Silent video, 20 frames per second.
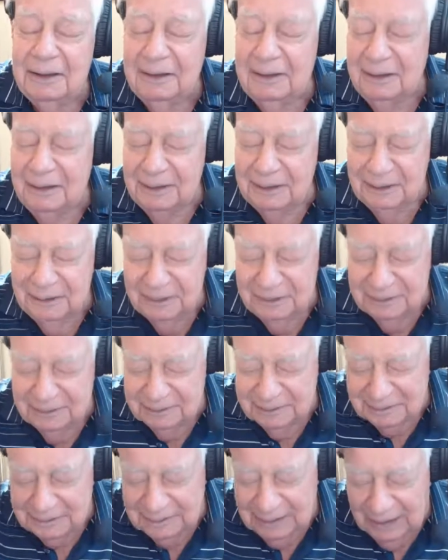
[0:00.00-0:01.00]

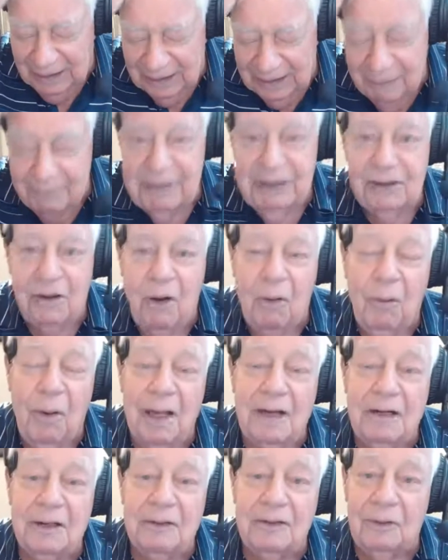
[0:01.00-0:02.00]
No, God. I mean, no
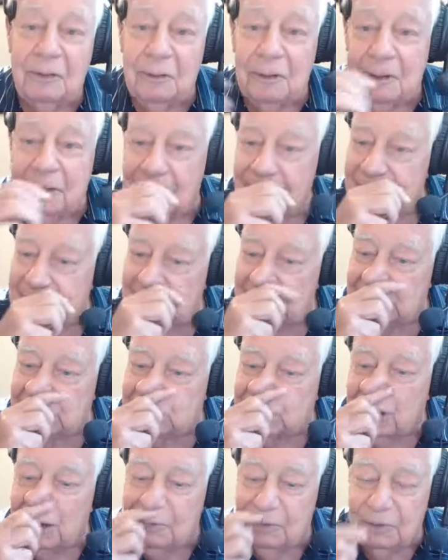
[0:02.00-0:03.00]
wonder the world is in
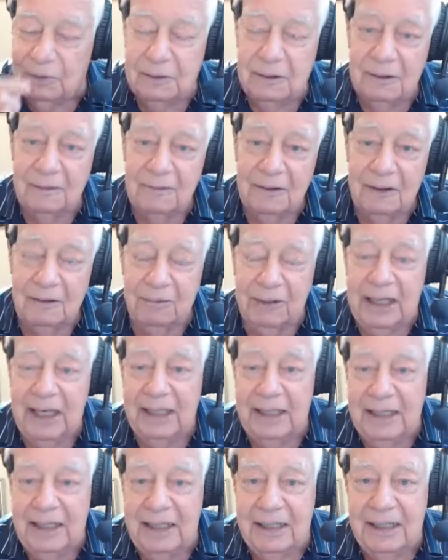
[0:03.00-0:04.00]
trouble. We
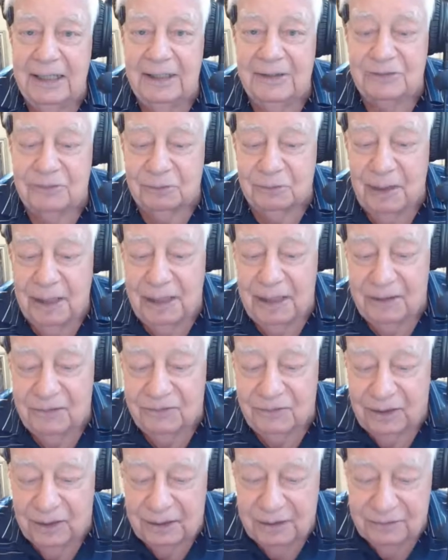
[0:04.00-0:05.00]
got idiots running
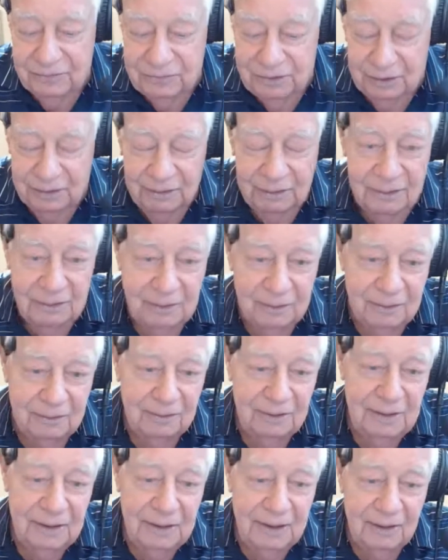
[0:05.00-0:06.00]
things here.
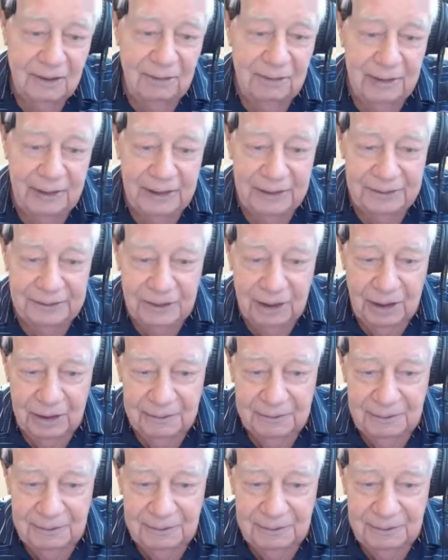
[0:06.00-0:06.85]
Oh, go ahead, John.